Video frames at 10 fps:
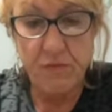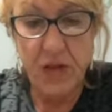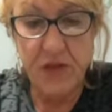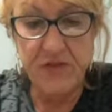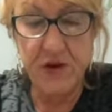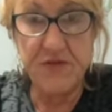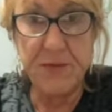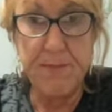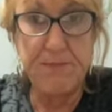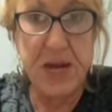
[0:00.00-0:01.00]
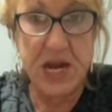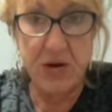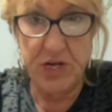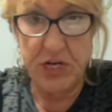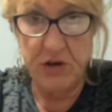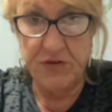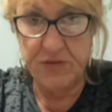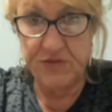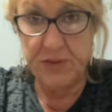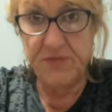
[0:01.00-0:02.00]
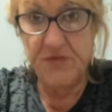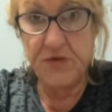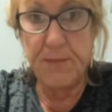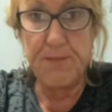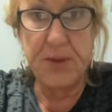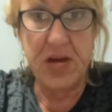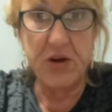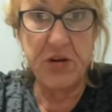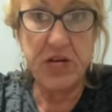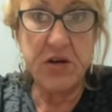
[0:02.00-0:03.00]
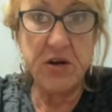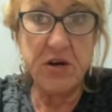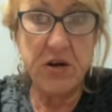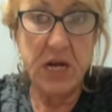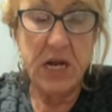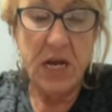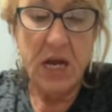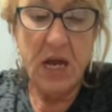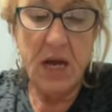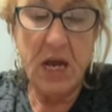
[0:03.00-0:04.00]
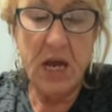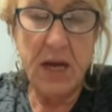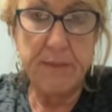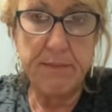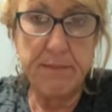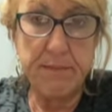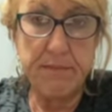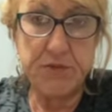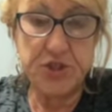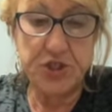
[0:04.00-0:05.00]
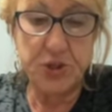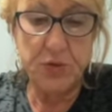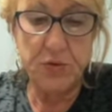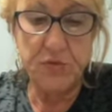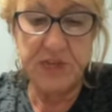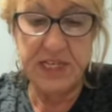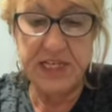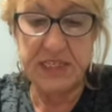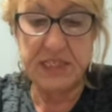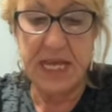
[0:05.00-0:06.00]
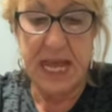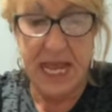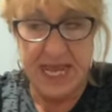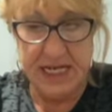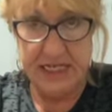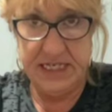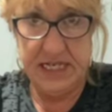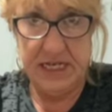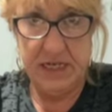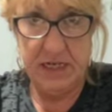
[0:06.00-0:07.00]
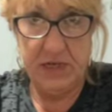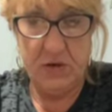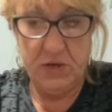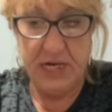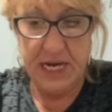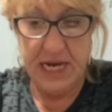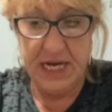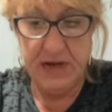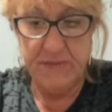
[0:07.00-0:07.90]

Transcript: there's a barrier, there's some sort of barrier to this ending, okay?